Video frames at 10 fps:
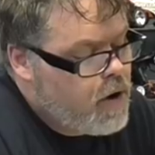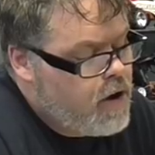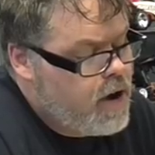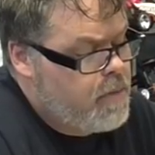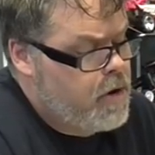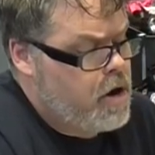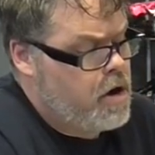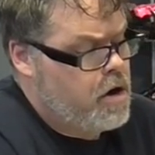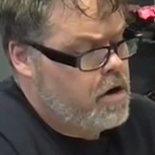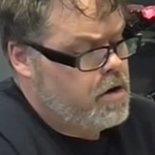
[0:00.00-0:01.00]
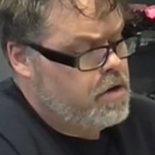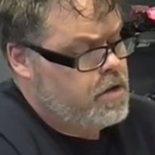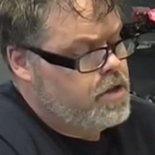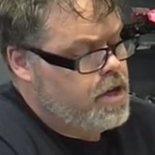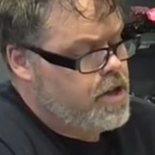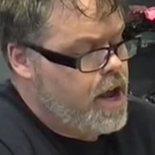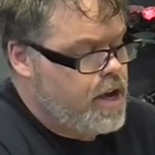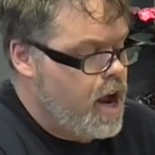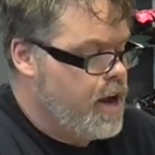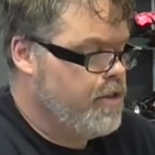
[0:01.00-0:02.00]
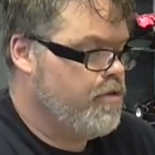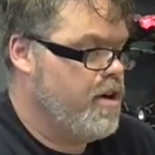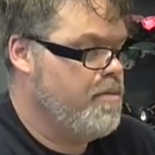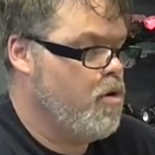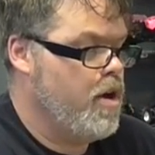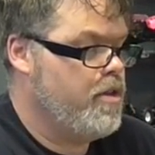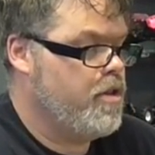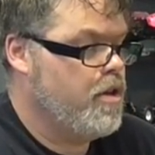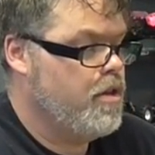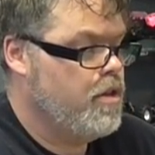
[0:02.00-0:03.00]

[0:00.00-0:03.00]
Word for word: Part number 6893, boys,